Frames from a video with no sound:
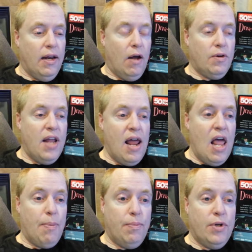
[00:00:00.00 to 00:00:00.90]
Now, Dad
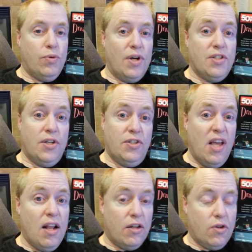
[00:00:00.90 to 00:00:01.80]
happened to be dressed in a
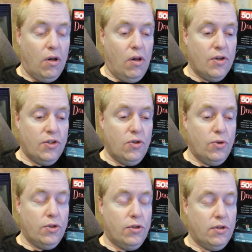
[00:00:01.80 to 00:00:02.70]
Santa Claus
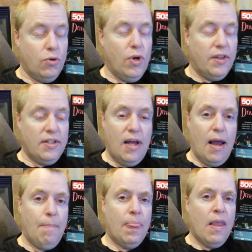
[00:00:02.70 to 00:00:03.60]
suit at the
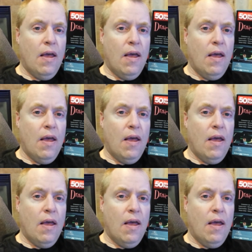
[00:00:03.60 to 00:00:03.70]
time.